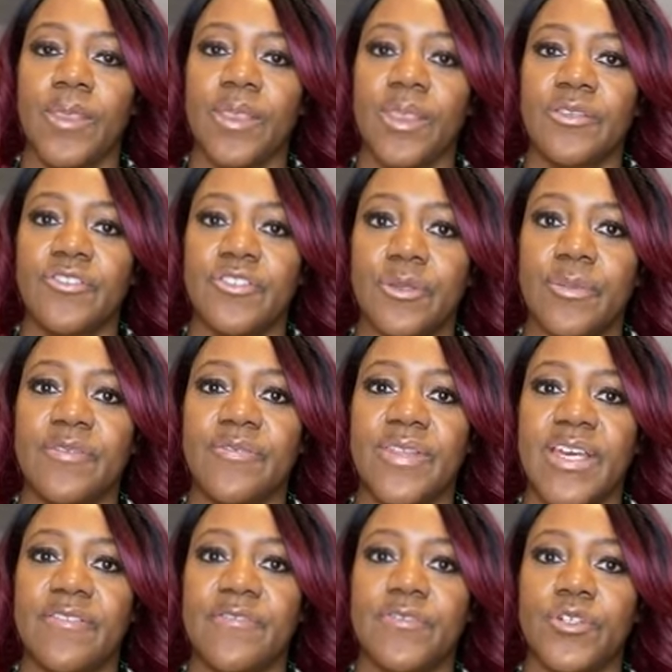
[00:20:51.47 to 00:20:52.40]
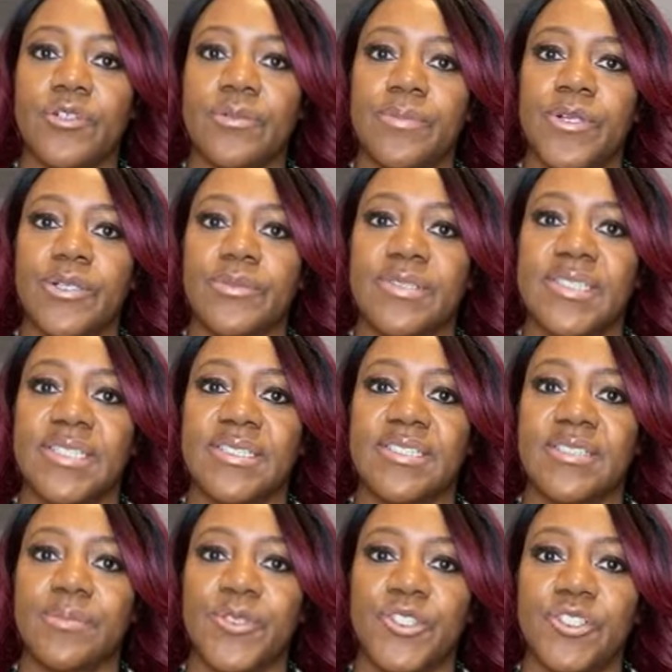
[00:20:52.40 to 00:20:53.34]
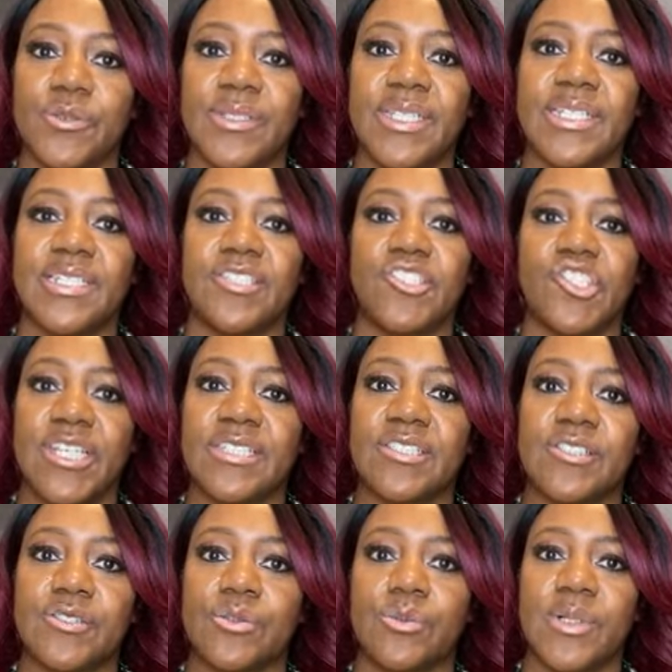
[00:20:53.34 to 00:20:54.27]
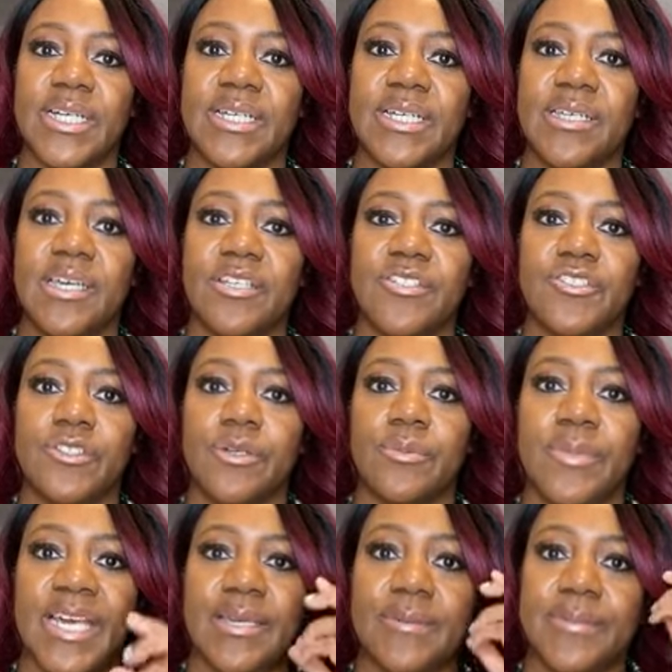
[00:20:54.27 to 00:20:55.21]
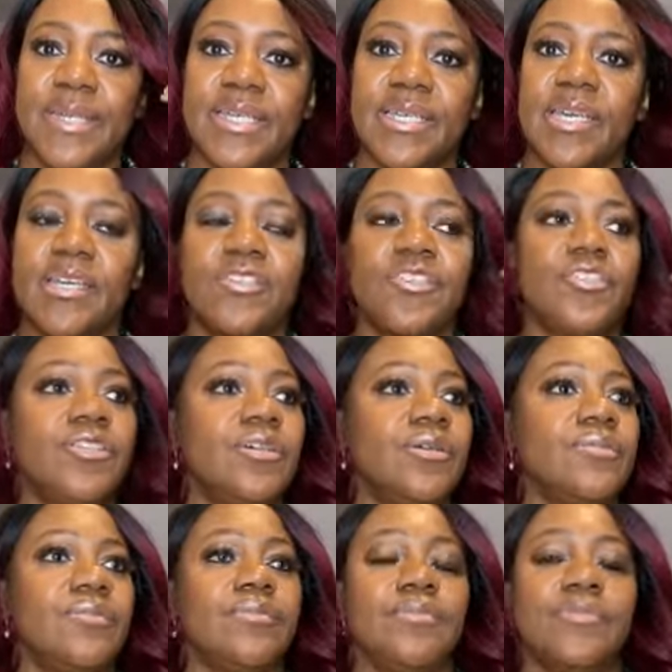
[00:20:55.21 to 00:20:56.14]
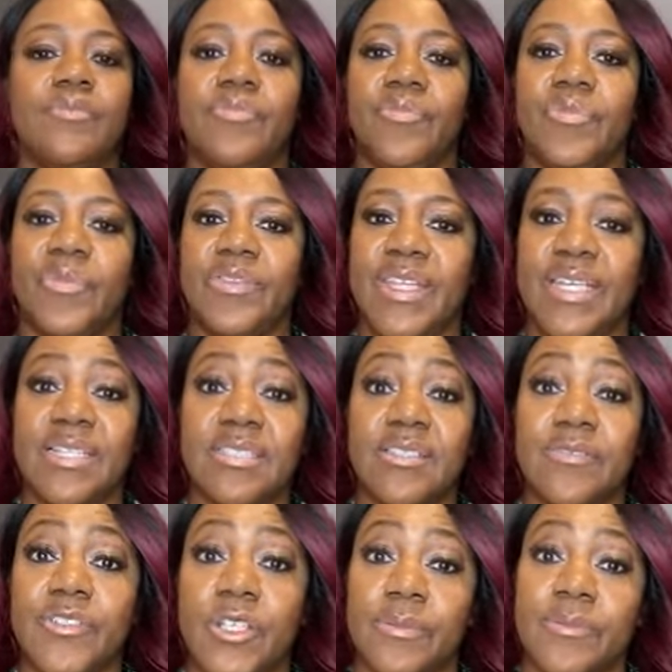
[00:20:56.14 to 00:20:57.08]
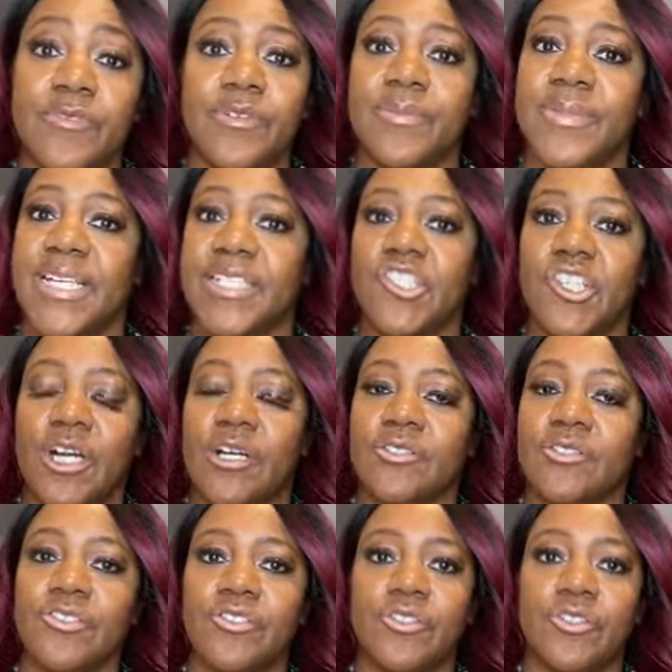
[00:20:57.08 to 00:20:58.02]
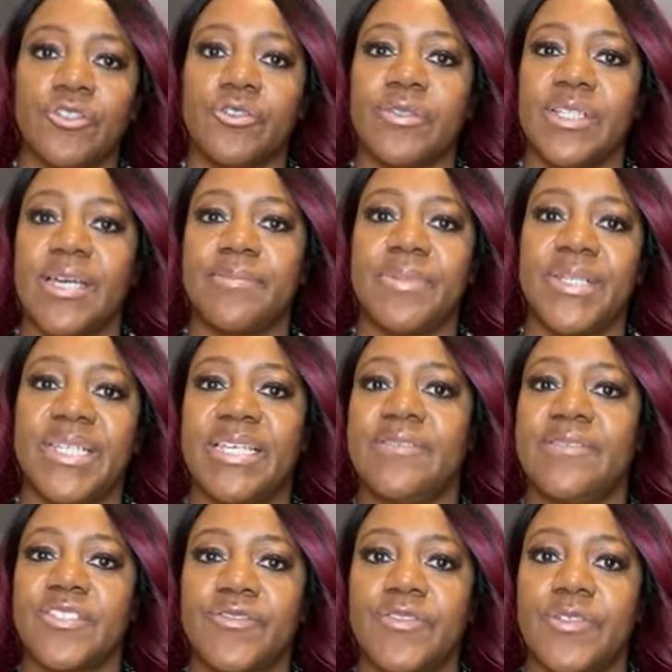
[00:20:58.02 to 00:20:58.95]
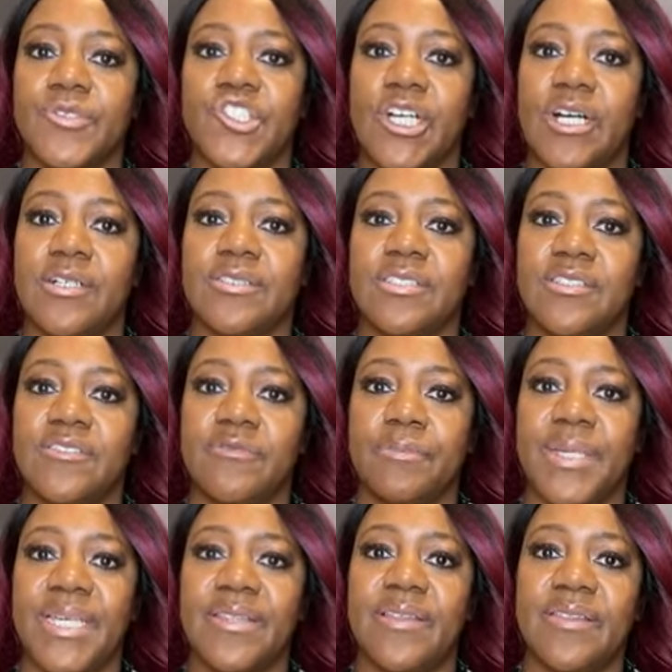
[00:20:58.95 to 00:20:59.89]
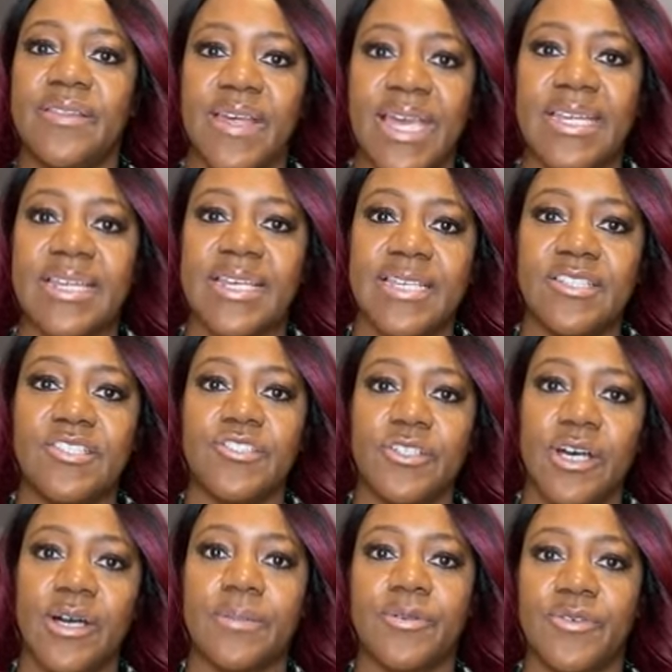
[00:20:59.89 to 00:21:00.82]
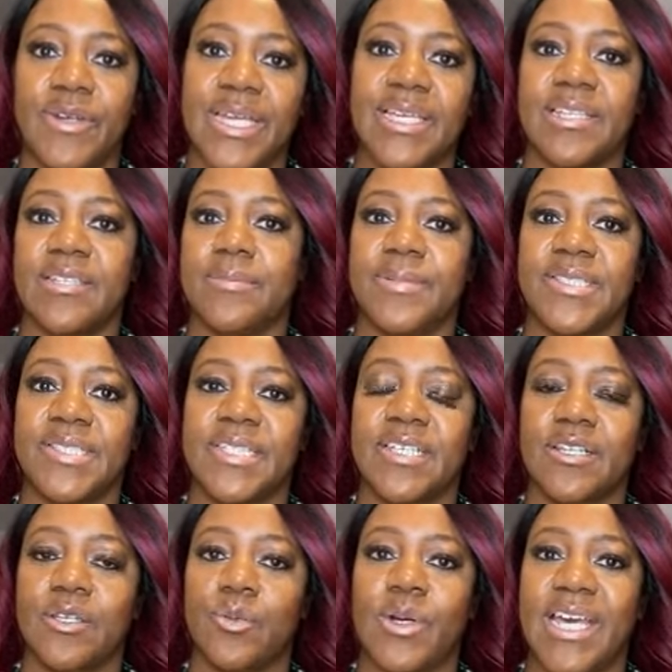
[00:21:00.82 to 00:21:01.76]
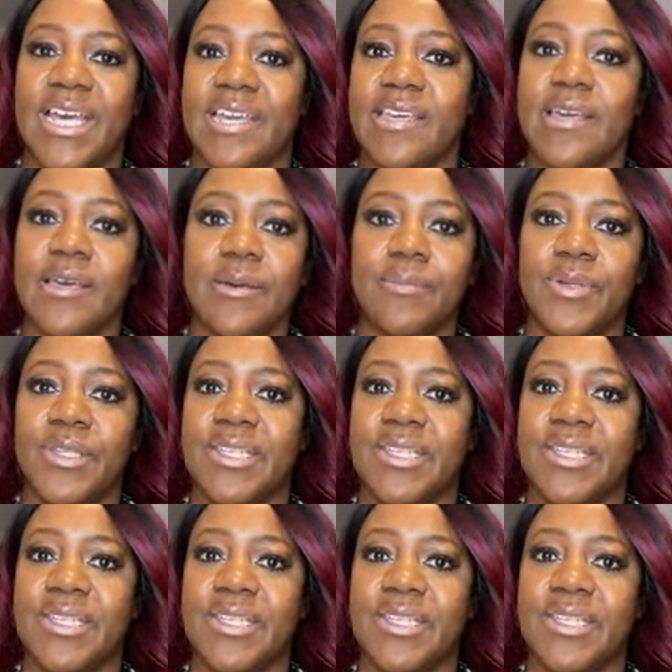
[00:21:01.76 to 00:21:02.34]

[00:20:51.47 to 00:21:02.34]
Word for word: some of their thought processes, but doing it in a gentle way. So maybe, you know, things have come from their childhood, all their beliefs from childhood have been that they need to operate in a particular way, but